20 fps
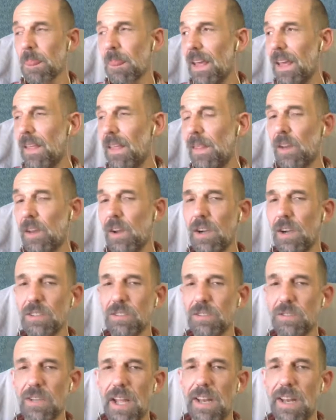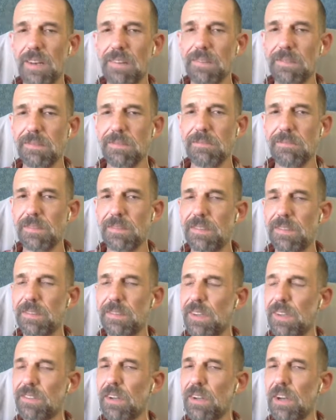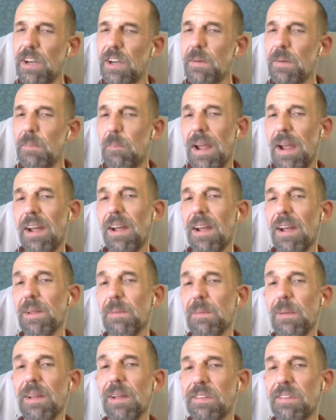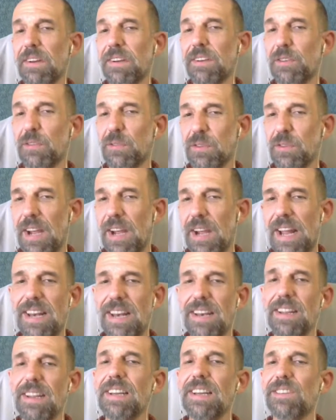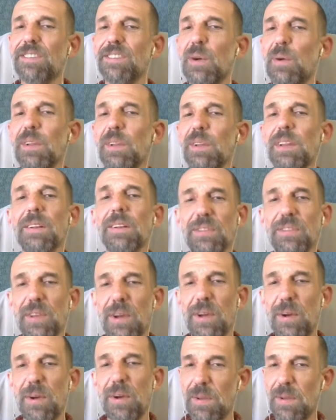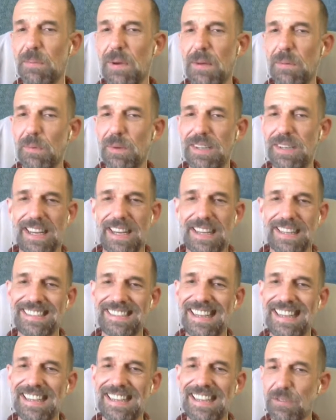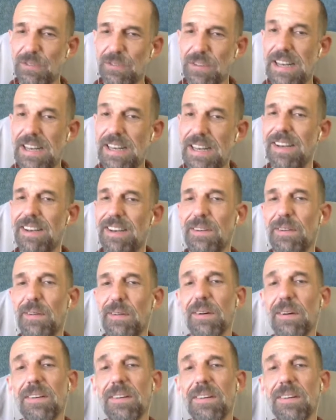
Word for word: And the current trend is just starting, barely starting to trend, so little so that you probably wouldn't yet say it's trending at all.